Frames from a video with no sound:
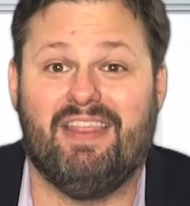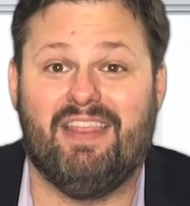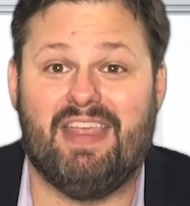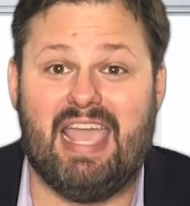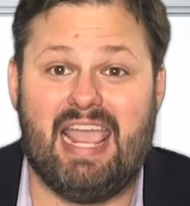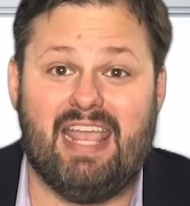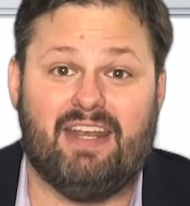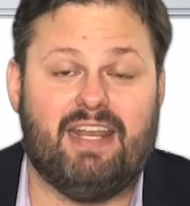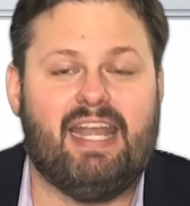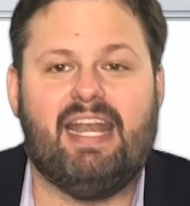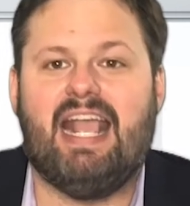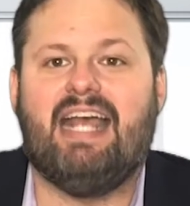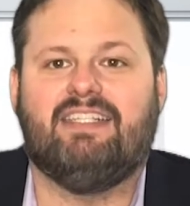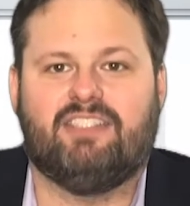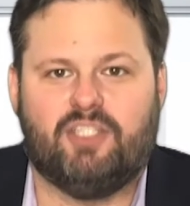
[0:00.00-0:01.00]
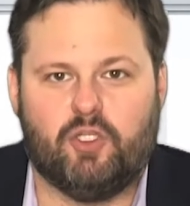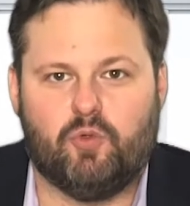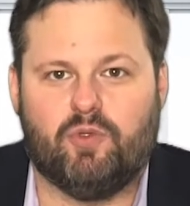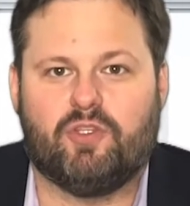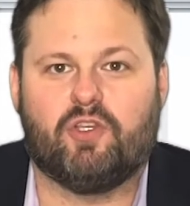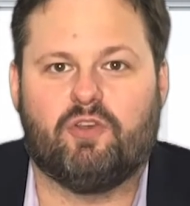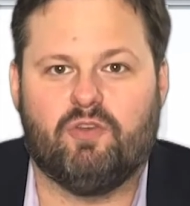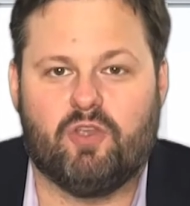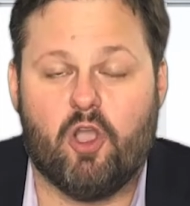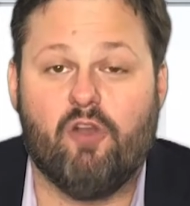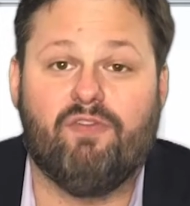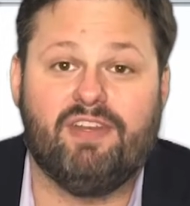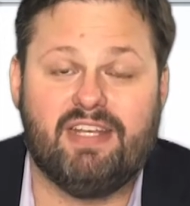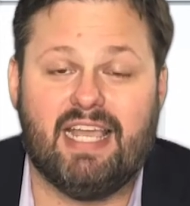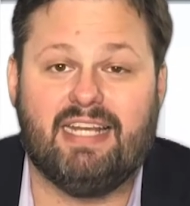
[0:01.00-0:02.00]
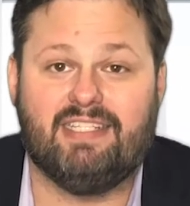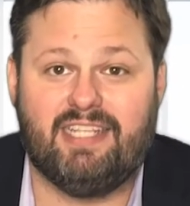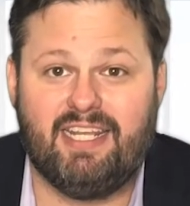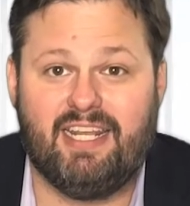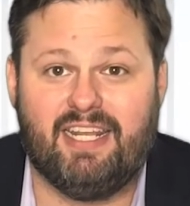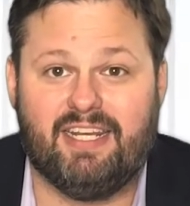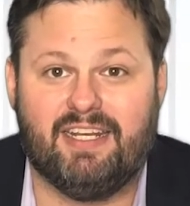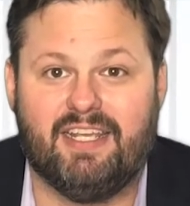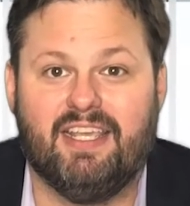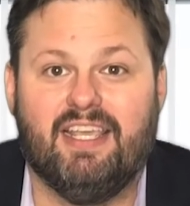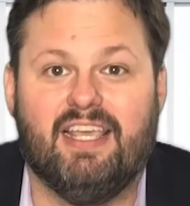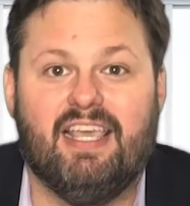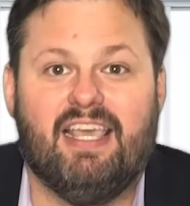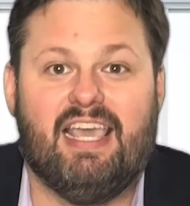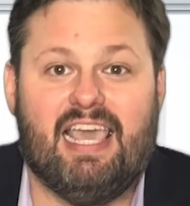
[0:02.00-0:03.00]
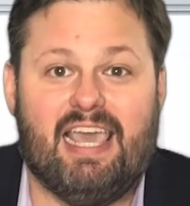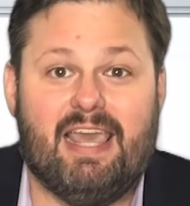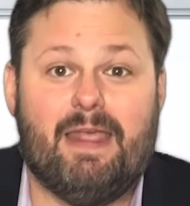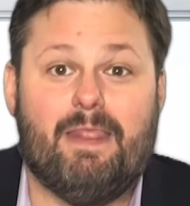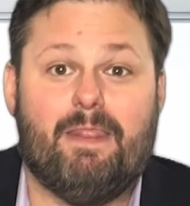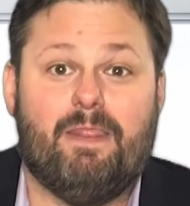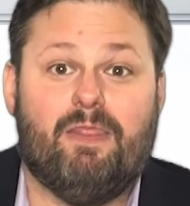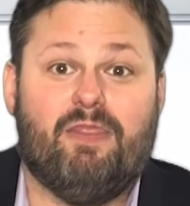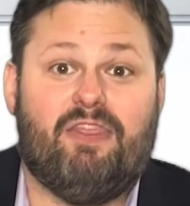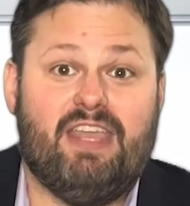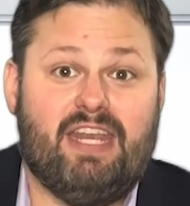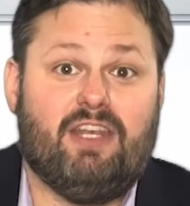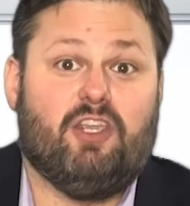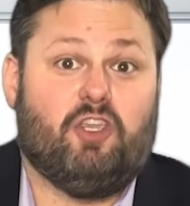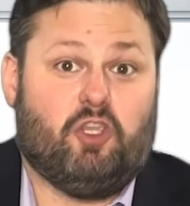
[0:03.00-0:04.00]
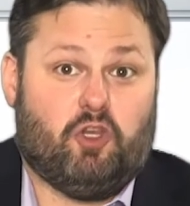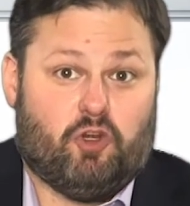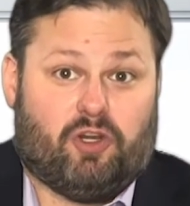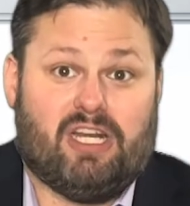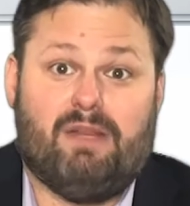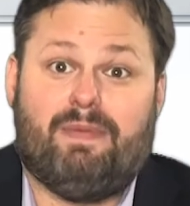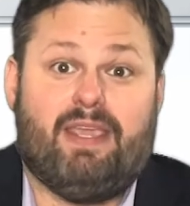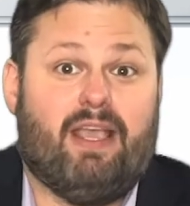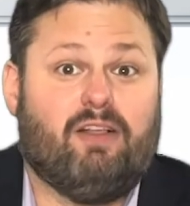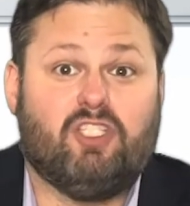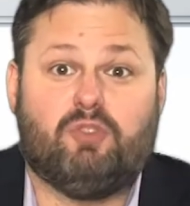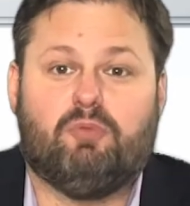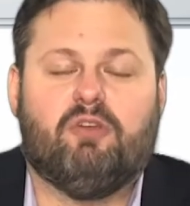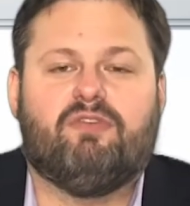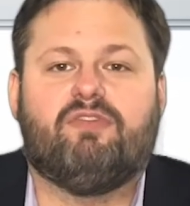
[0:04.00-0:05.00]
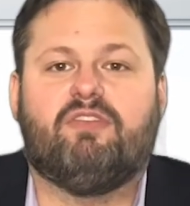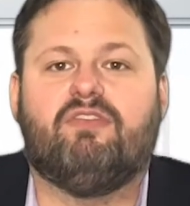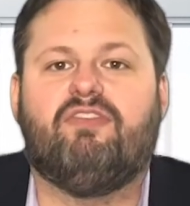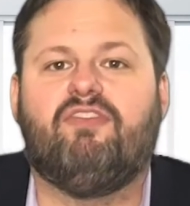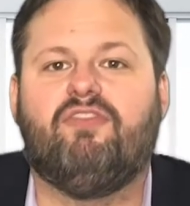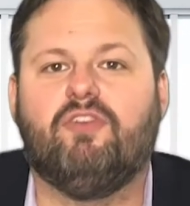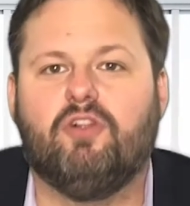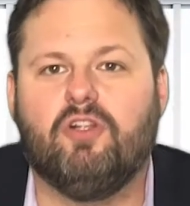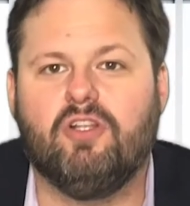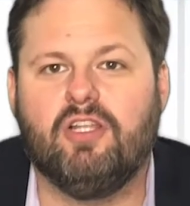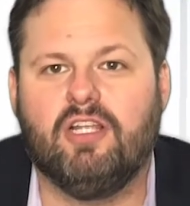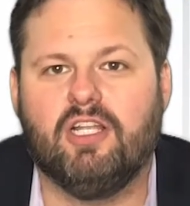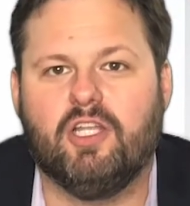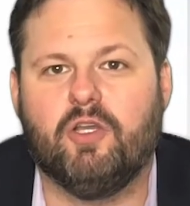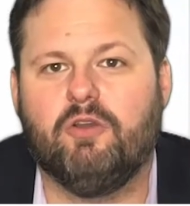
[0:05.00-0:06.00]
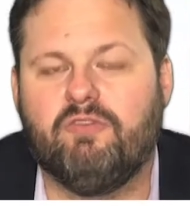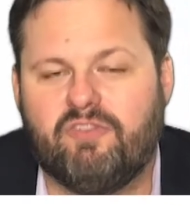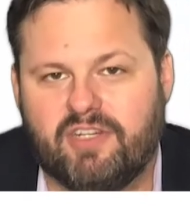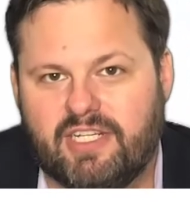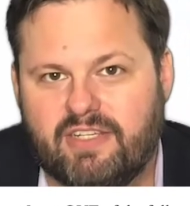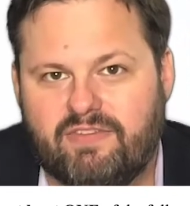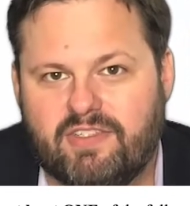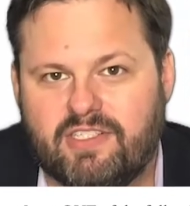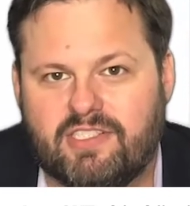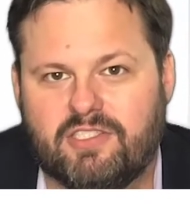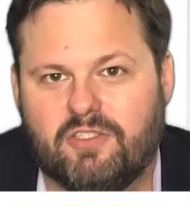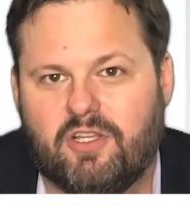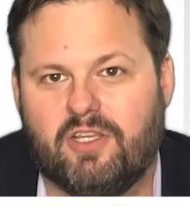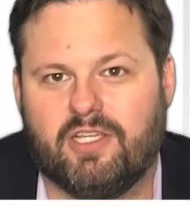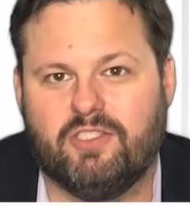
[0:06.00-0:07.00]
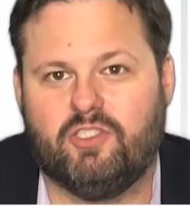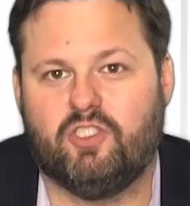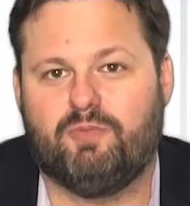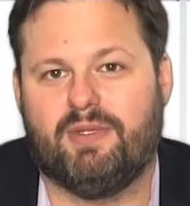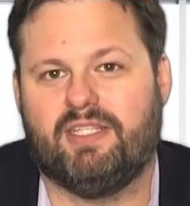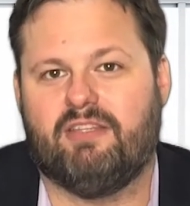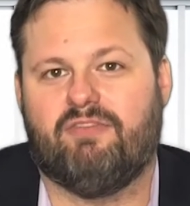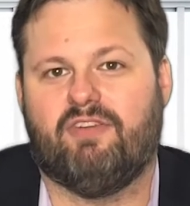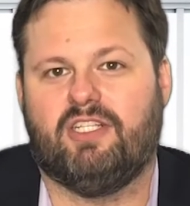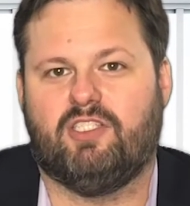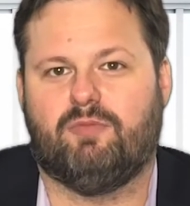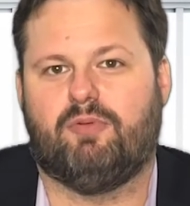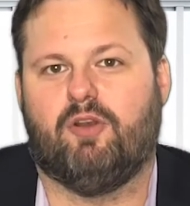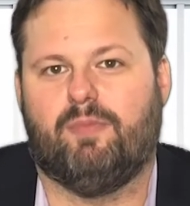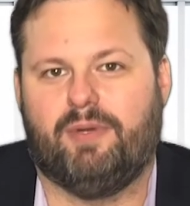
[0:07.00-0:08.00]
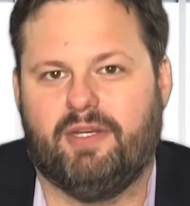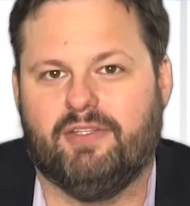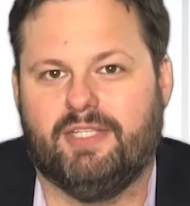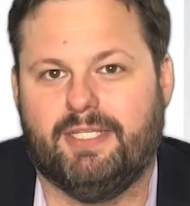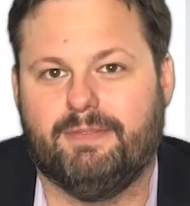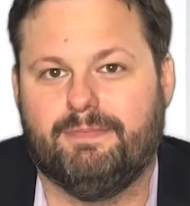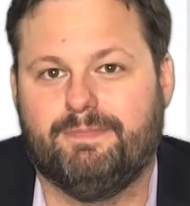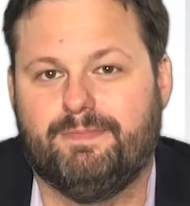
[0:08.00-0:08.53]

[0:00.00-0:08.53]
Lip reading: it has to do with COVID-19, then you're going to be eligible for full loan forgiveness so long as you spent the funds appropriately.